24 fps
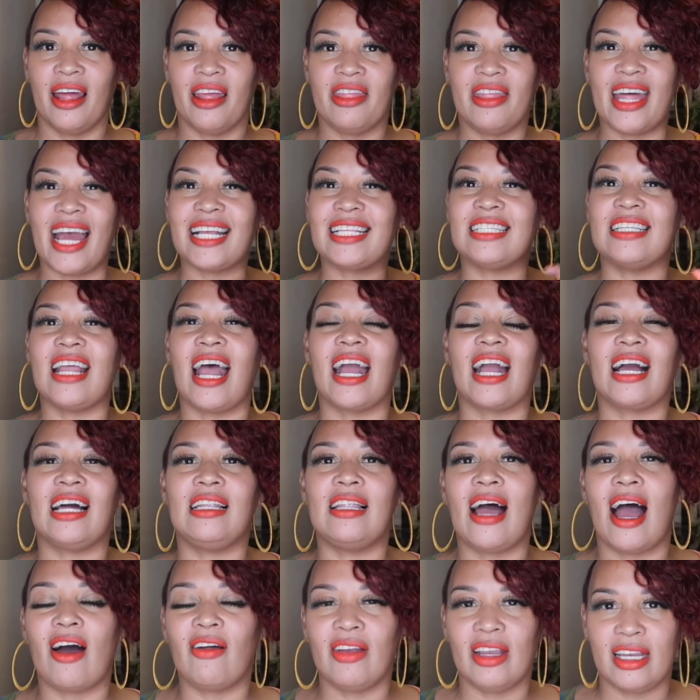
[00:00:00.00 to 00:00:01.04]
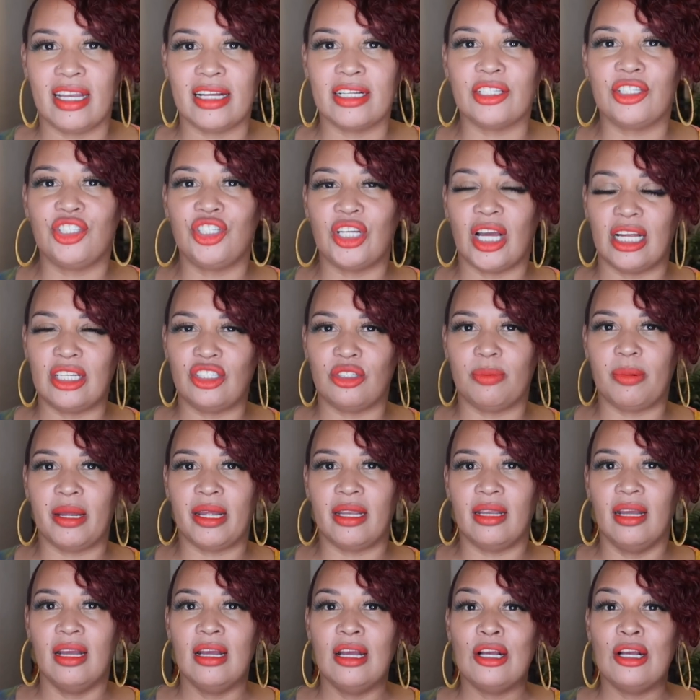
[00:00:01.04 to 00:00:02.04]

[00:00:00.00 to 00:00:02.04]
that's not clouding his judgment.